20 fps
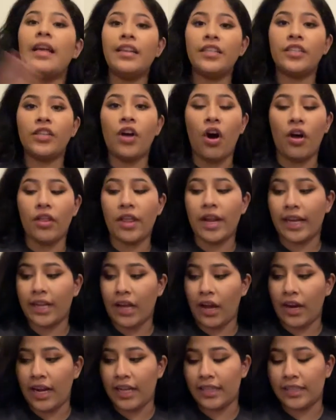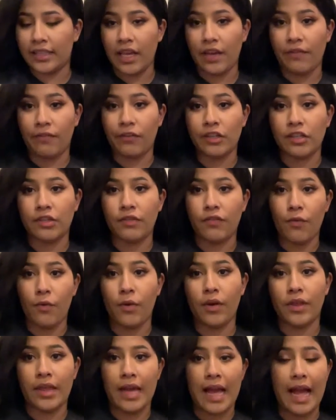That is all that I got at Savers
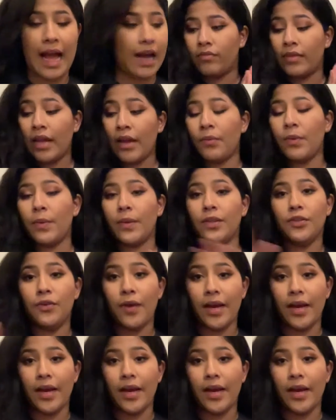for the house. Then we went to